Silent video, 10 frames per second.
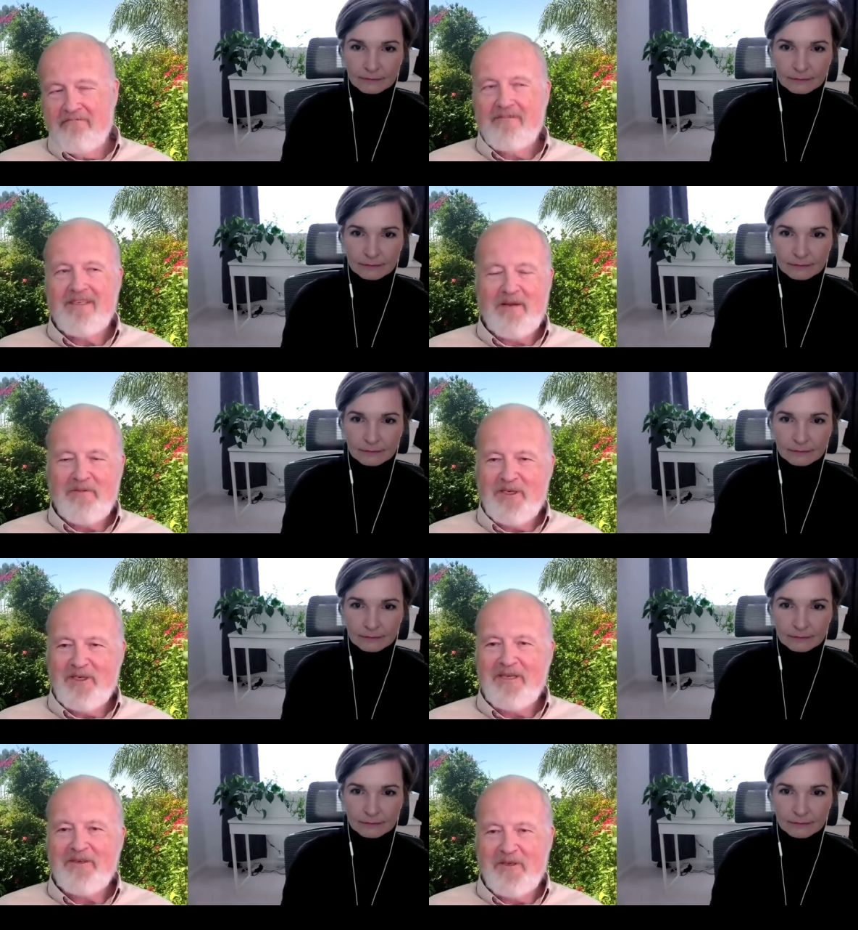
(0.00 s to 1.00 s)
Speaker 1: time to
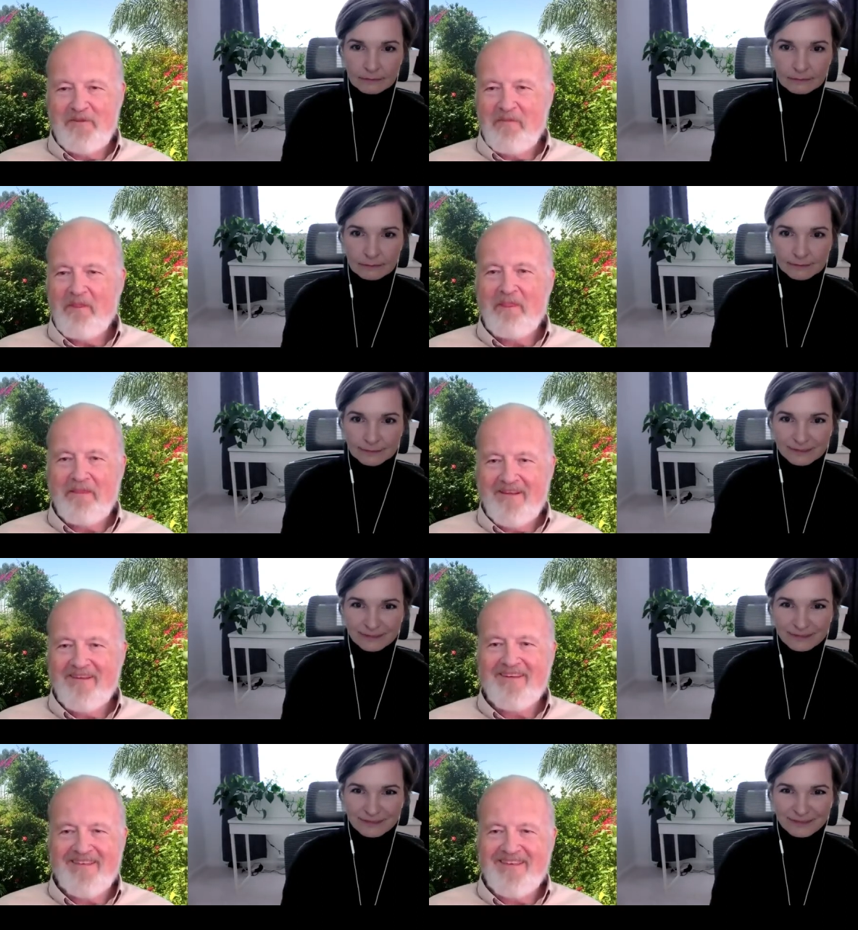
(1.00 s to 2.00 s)
change.
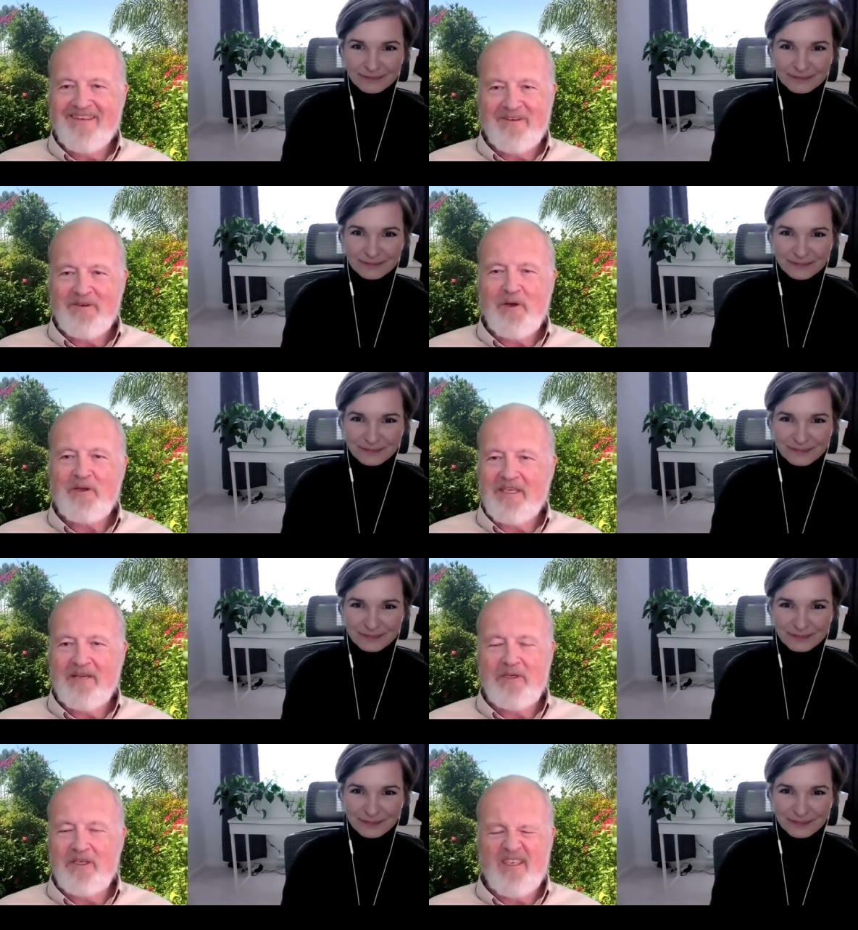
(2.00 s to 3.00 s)
And it was always
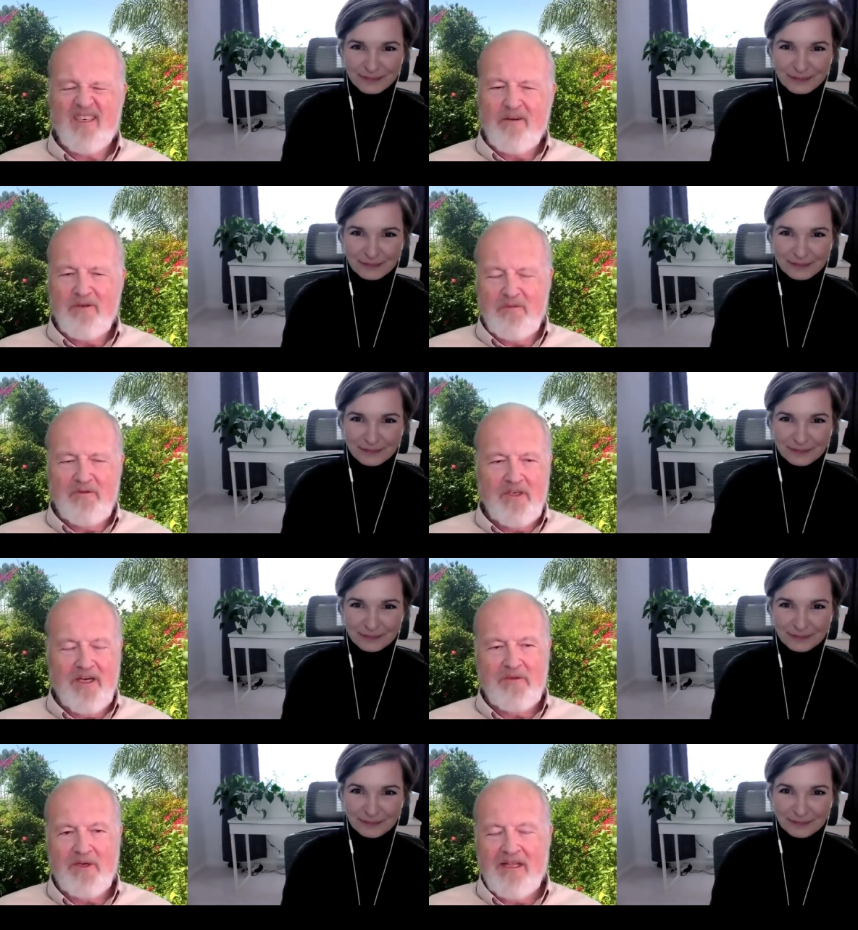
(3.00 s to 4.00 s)
time to change. I always moved
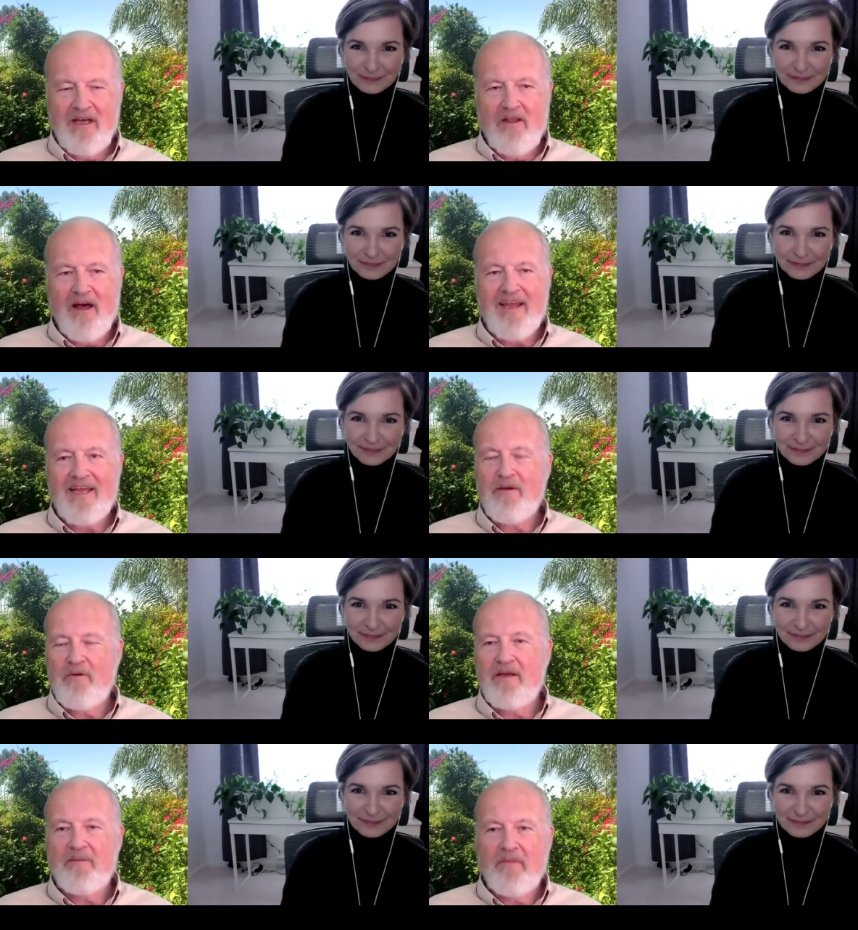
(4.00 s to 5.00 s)
jobs a lot
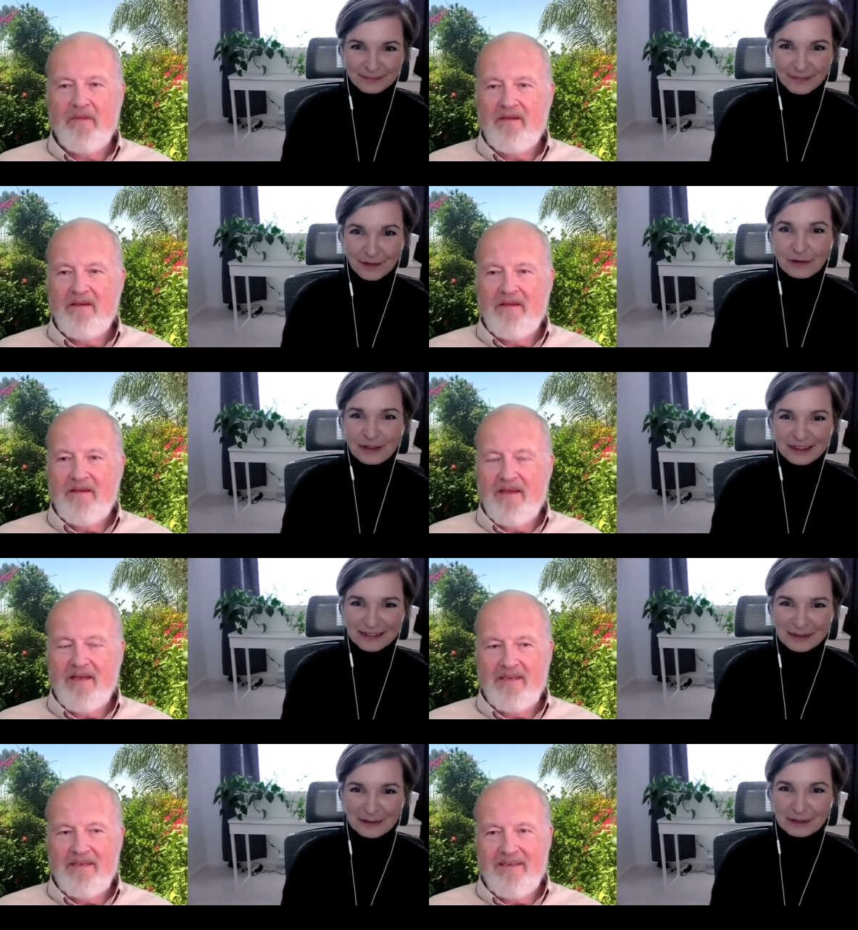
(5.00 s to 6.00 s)
anyway.
Speaker 2: New
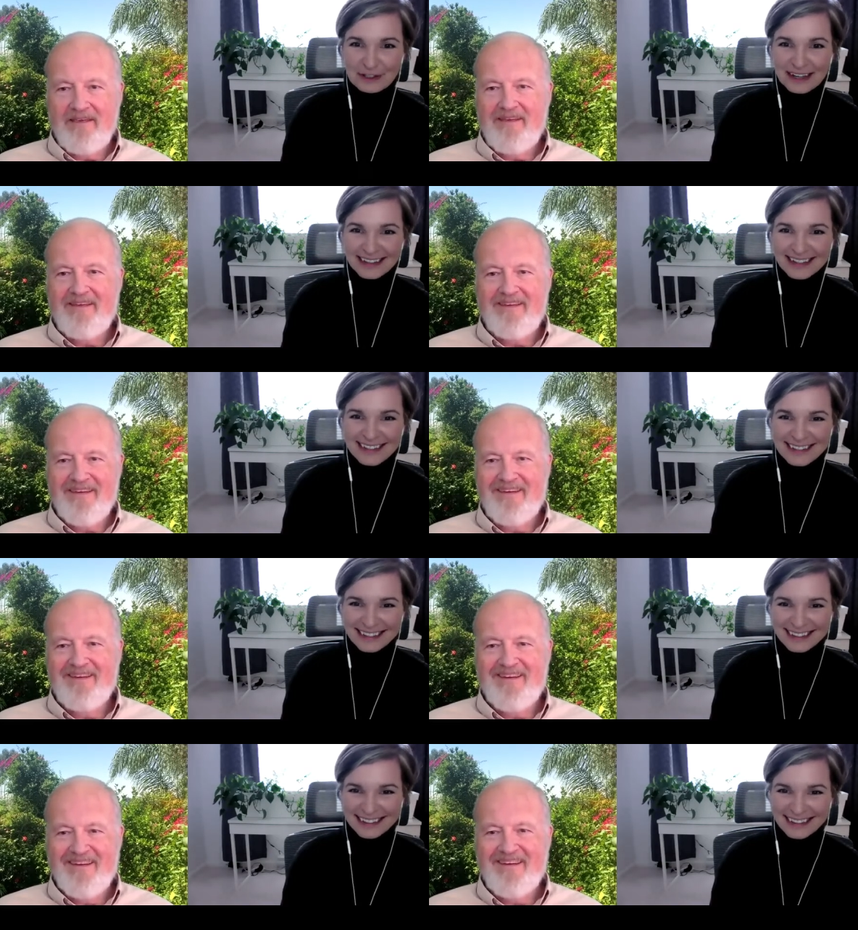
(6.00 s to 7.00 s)
things, and, new uh,
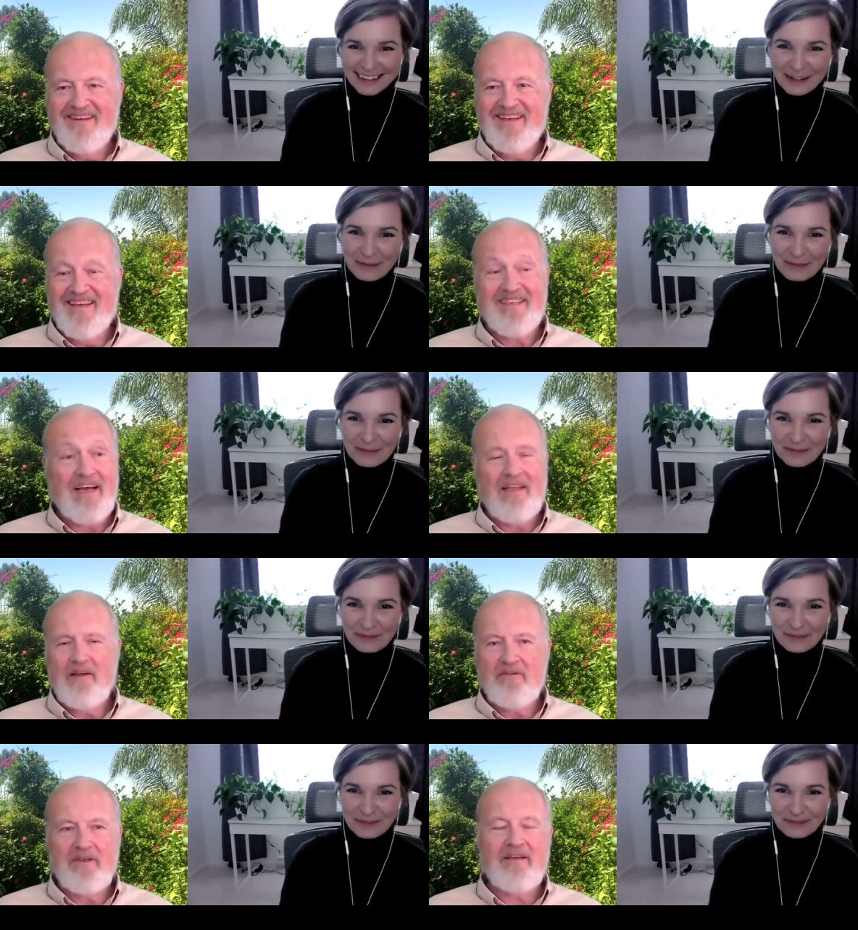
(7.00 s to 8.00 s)
challenges.
Speaker 1: Yes, I
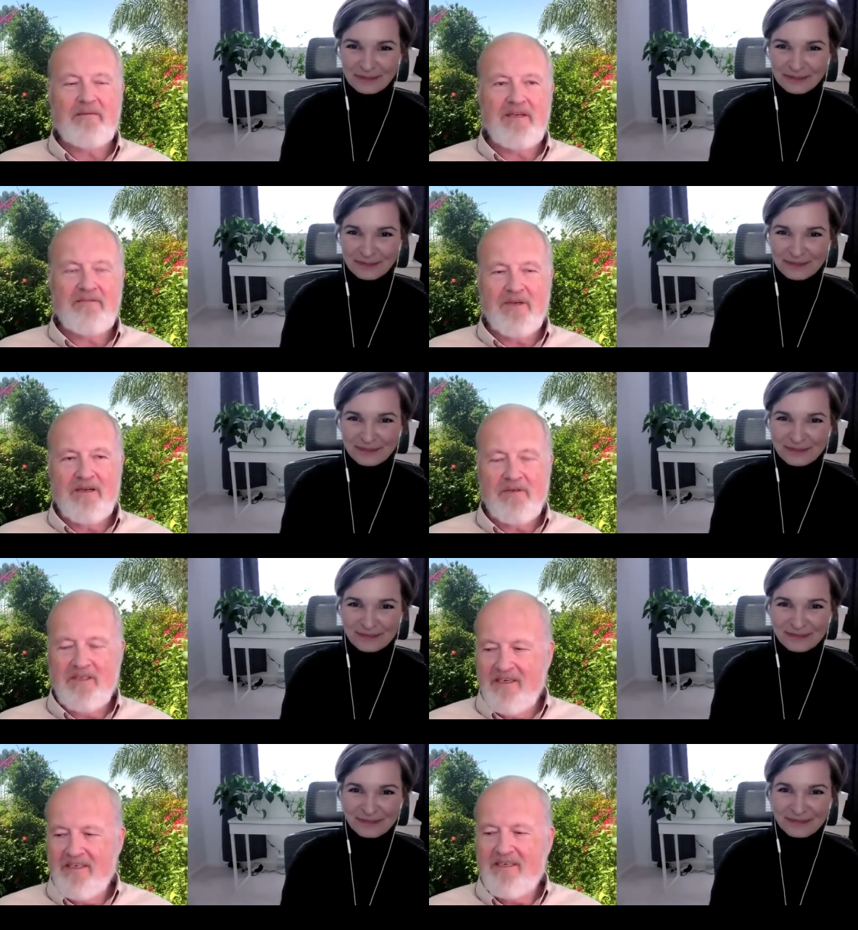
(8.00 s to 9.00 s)
love it. I mean, when I was
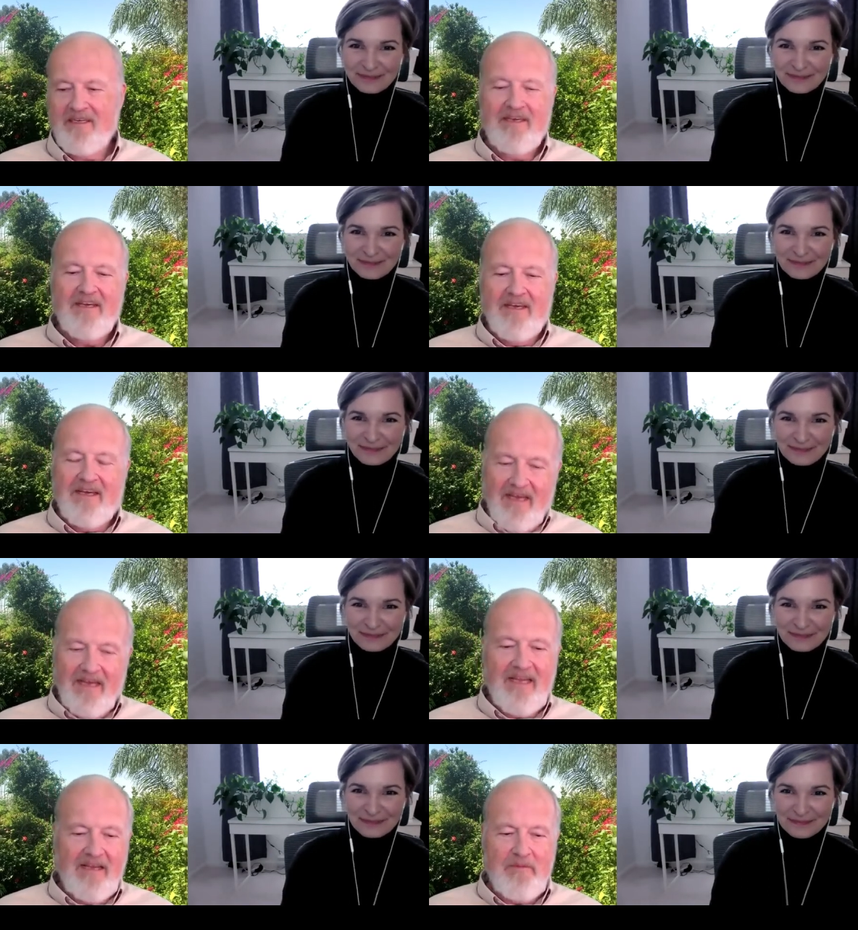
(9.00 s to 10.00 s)
teaching,
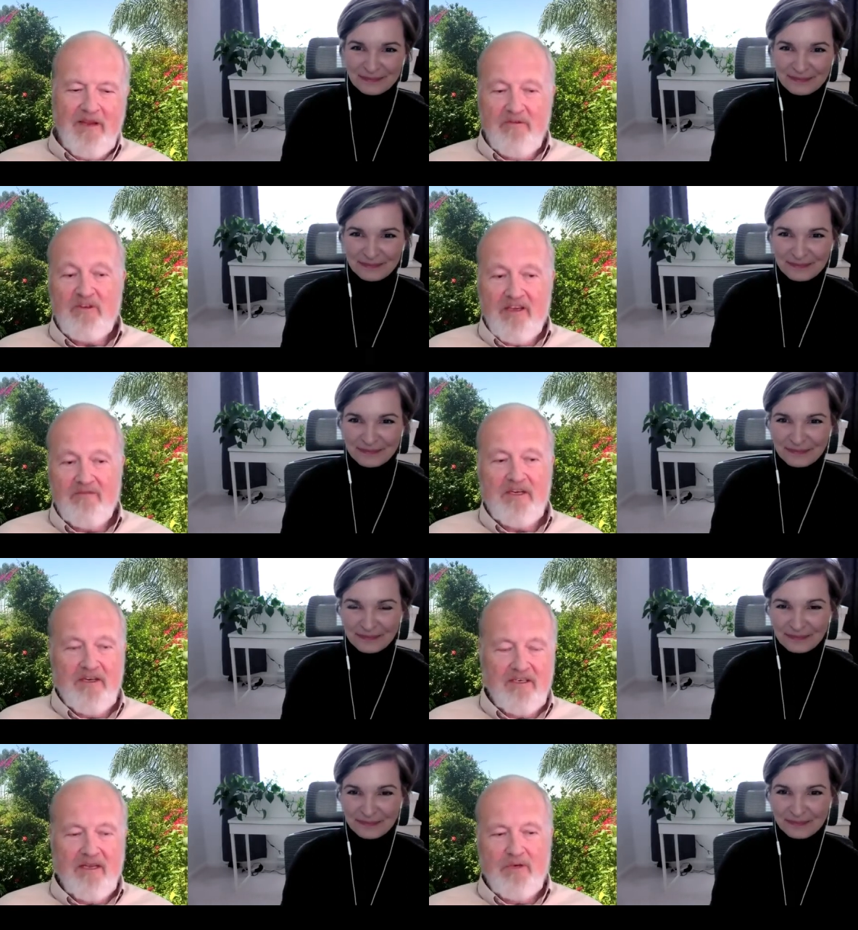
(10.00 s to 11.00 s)
it had to be every seven
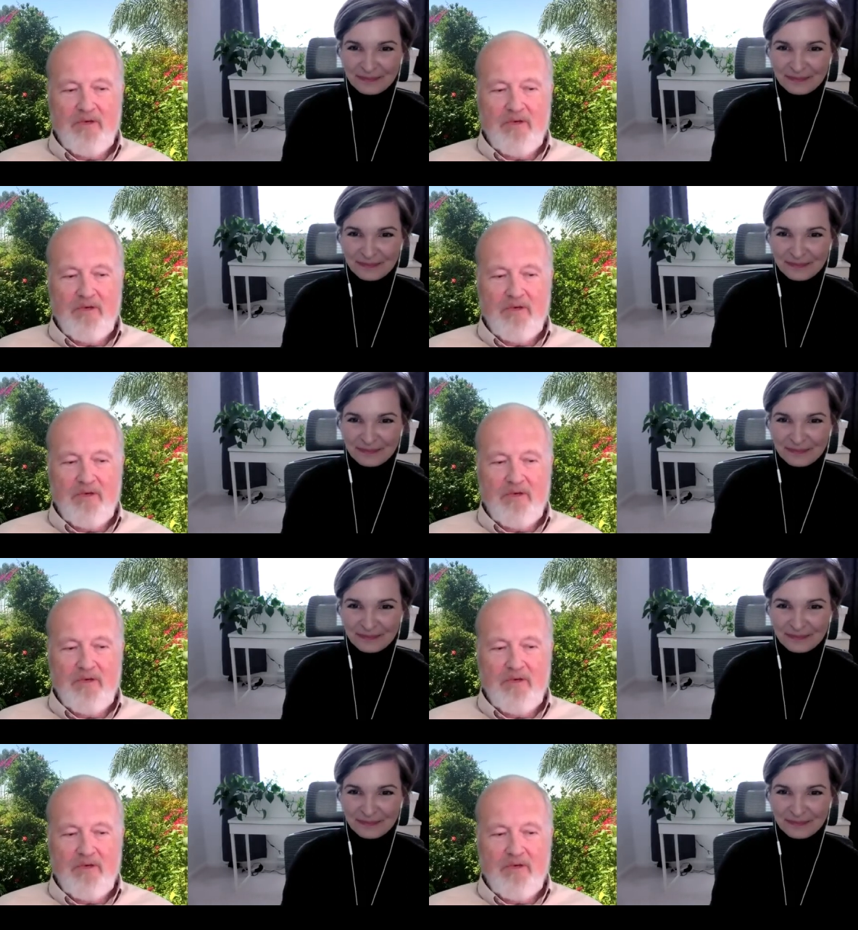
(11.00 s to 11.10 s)
years I would